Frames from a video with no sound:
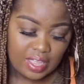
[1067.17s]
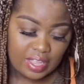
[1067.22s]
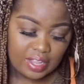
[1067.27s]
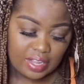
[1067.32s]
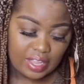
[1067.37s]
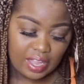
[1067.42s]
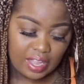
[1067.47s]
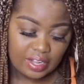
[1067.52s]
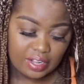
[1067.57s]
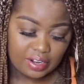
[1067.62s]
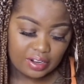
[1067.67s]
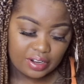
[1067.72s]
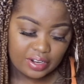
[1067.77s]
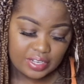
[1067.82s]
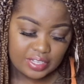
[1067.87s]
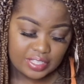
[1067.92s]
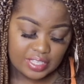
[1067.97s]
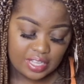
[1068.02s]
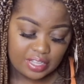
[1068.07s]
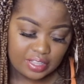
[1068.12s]
They had the
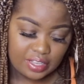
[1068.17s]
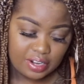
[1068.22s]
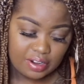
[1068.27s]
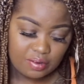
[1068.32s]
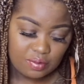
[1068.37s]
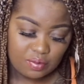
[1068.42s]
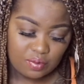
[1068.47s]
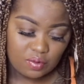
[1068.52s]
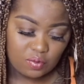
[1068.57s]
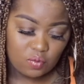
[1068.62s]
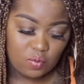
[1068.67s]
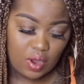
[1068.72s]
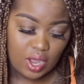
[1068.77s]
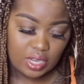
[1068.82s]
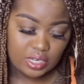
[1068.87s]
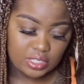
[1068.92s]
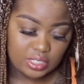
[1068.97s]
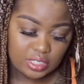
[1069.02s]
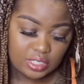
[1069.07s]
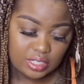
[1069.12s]
girls out there
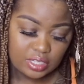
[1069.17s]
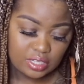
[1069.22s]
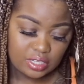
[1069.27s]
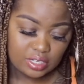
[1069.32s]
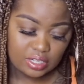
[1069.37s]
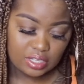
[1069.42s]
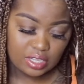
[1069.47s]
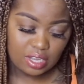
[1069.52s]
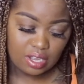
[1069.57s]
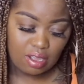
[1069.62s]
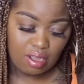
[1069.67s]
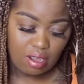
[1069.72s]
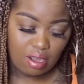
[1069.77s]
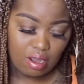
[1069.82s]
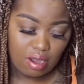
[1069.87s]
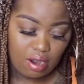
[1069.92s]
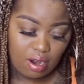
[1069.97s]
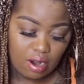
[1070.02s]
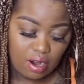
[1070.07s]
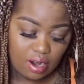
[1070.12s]
washing the
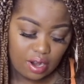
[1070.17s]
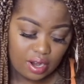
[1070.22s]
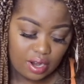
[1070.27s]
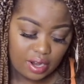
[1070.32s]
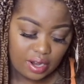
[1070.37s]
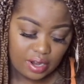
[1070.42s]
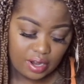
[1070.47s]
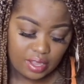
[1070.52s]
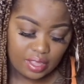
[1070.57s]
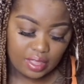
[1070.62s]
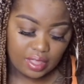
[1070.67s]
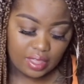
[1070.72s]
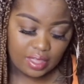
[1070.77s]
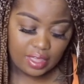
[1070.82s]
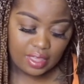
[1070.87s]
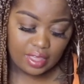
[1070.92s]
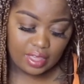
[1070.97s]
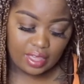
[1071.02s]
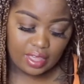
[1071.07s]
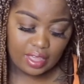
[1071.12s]
car
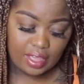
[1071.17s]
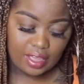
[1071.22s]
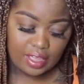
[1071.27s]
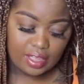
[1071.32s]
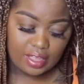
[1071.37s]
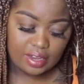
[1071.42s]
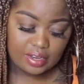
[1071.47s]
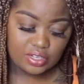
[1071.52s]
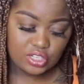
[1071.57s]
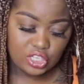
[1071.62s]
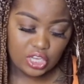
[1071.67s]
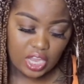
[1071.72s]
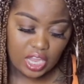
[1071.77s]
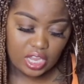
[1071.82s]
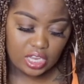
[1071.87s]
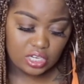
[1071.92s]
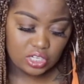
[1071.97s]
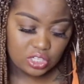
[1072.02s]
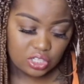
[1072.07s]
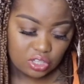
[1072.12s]
and
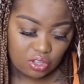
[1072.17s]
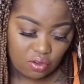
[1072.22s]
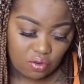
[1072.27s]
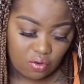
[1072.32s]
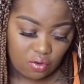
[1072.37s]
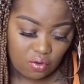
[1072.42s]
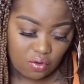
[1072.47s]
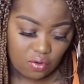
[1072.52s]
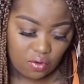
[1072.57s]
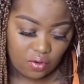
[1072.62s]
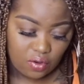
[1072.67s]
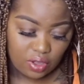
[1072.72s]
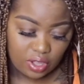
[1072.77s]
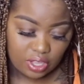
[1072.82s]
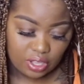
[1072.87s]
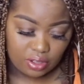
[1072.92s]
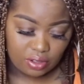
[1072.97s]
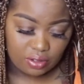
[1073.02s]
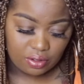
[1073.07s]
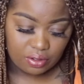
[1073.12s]
changing the
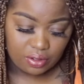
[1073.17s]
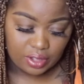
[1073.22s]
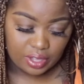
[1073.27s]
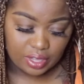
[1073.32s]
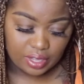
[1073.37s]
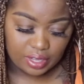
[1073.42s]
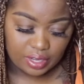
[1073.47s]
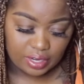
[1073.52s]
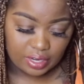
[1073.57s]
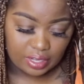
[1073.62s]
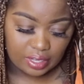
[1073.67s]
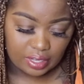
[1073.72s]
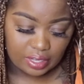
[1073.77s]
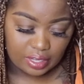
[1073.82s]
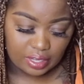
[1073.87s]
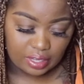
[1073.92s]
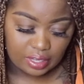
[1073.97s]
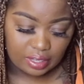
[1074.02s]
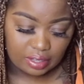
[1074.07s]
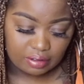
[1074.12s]
oil,
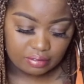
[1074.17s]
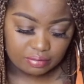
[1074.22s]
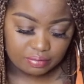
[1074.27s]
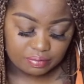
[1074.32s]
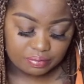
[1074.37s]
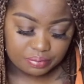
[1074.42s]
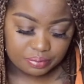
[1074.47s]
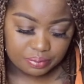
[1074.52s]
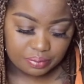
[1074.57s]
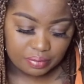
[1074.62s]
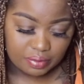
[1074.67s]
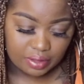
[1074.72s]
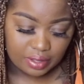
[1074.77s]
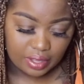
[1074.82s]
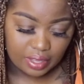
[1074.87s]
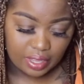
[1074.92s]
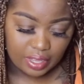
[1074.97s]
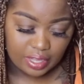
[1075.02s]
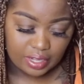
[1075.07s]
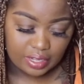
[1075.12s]
honey.
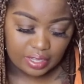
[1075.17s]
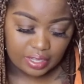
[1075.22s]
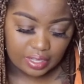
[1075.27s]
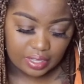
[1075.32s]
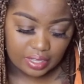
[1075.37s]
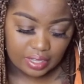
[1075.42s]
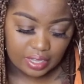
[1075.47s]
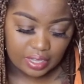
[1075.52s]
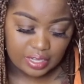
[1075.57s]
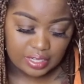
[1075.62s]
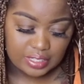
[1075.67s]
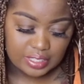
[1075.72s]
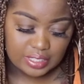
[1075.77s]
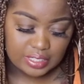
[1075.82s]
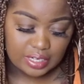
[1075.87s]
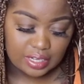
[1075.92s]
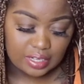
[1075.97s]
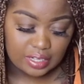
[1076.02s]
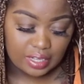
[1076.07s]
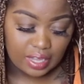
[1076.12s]
In the
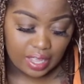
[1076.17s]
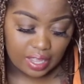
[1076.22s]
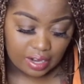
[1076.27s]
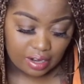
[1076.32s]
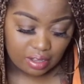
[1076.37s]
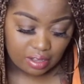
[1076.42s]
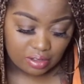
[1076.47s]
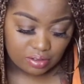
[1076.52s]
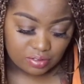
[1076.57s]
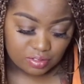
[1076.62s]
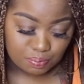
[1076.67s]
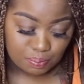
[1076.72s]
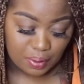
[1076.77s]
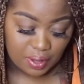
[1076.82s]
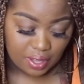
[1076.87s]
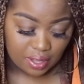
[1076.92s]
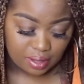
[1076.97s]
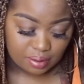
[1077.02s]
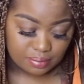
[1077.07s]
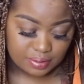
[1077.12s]
instilettos
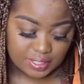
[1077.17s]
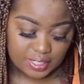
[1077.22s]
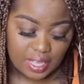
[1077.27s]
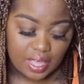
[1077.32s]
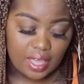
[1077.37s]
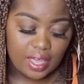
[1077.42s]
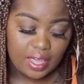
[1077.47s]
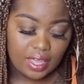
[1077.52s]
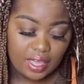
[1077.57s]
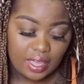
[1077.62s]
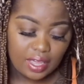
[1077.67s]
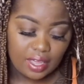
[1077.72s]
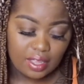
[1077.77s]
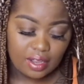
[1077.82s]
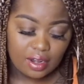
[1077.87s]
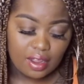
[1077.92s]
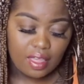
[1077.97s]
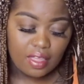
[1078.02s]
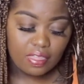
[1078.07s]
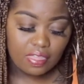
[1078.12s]
pumps
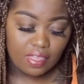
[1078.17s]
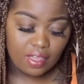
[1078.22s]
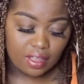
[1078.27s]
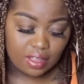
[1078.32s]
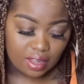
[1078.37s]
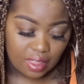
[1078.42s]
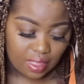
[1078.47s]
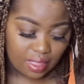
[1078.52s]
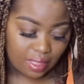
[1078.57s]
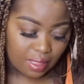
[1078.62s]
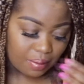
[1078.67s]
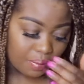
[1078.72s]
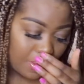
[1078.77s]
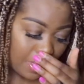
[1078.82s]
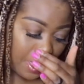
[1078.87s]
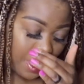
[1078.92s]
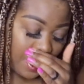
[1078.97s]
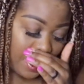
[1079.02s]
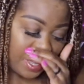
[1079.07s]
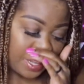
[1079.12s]
in the club,
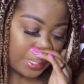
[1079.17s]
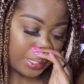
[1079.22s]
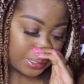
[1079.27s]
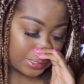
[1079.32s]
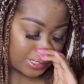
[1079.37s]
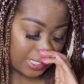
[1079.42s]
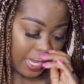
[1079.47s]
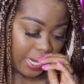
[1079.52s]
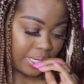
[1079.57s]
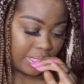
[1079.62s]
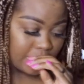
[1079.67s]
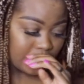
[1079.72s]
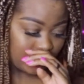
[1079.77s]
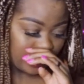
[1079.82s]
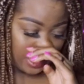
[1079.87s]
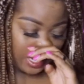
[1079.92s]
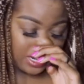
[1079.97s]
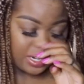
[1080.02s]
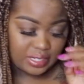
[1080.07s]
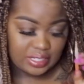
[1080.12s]
in the tight
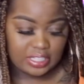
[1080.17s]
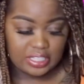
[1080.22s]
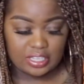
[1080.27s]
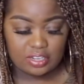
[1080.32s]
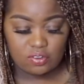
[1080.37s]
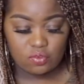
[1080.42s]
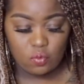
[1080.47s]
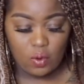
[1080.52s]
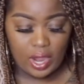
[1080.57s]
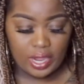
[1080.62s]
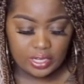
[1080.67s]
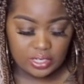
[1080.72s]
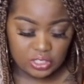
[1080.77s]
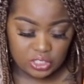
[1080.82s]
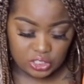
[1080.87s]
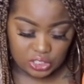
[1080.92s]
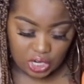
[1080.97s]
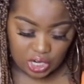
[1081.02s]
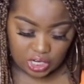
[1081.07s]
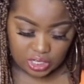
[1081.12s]
skirts and white
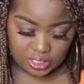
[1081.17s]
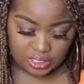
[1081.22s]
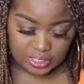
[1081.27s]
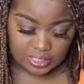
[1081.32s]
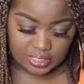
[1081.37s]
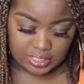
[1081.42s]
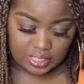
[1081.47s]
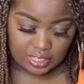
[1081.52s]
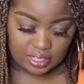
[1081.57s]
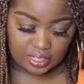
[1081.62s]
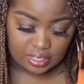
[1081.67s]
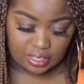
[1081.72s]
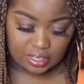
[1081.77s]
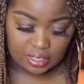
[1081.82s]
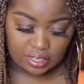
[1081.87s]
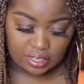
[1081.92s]
shirts, and